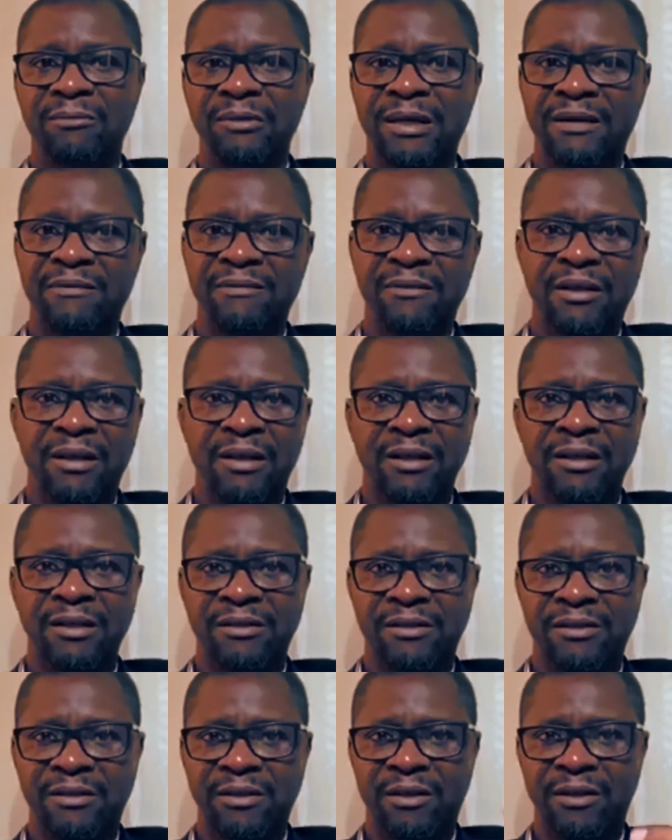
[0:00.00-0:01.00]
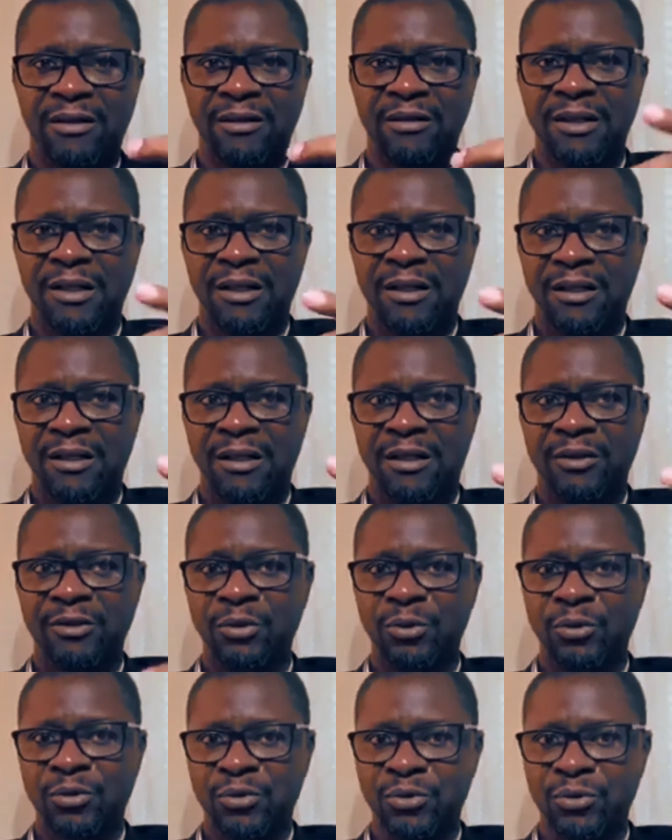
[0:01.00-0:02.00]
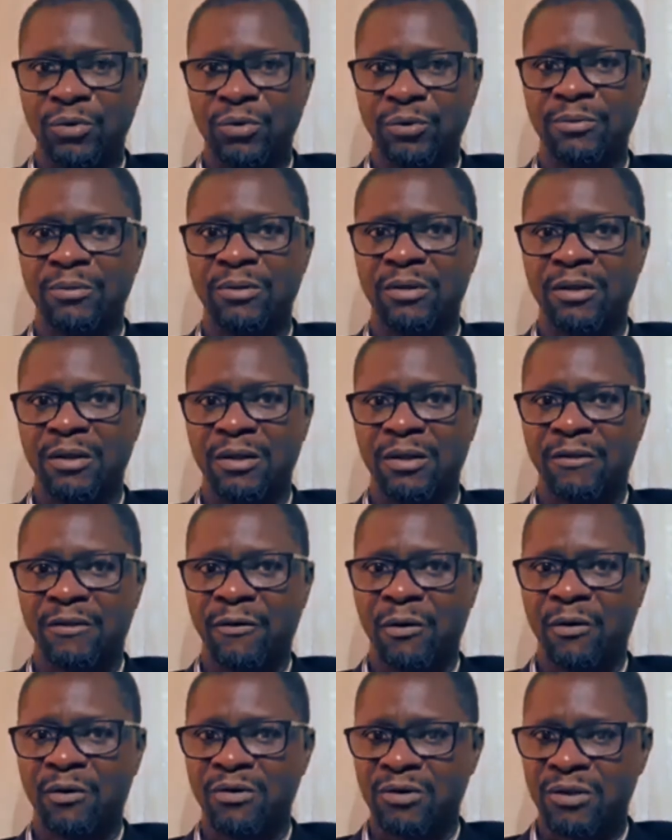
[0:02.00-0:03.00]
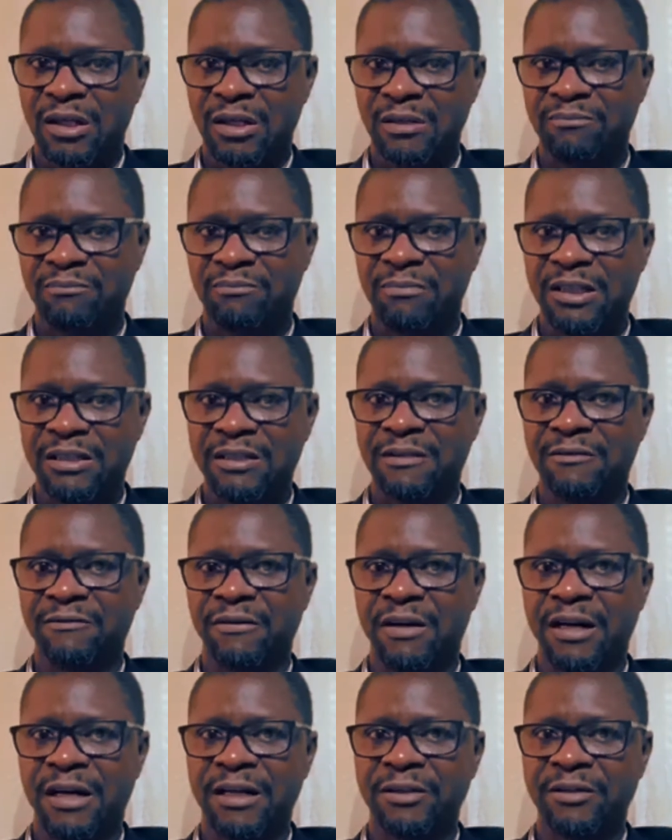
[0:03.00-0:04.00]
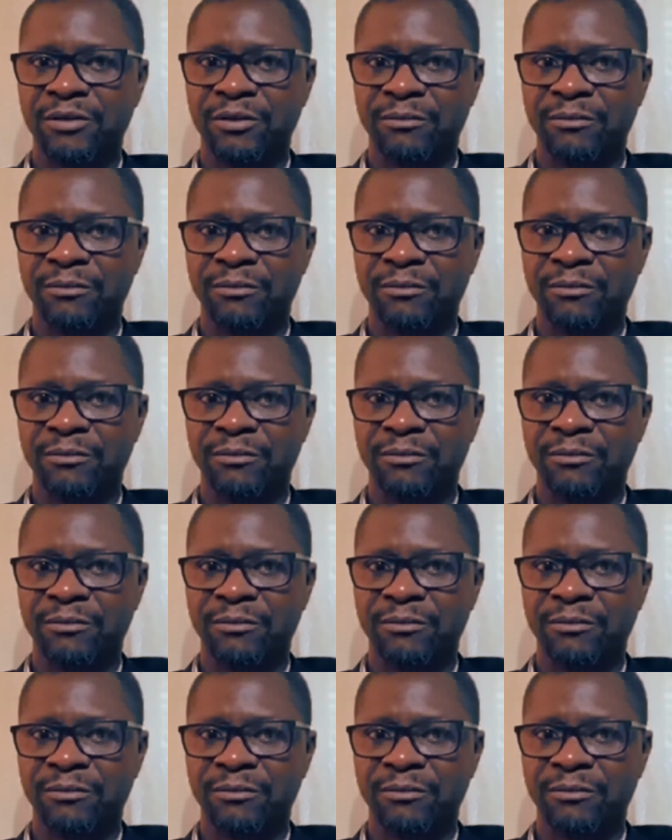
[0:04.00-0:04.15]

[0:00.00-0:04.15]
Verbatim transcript: We have uh, it's called uh, YouTube forward slash Bliss Fire.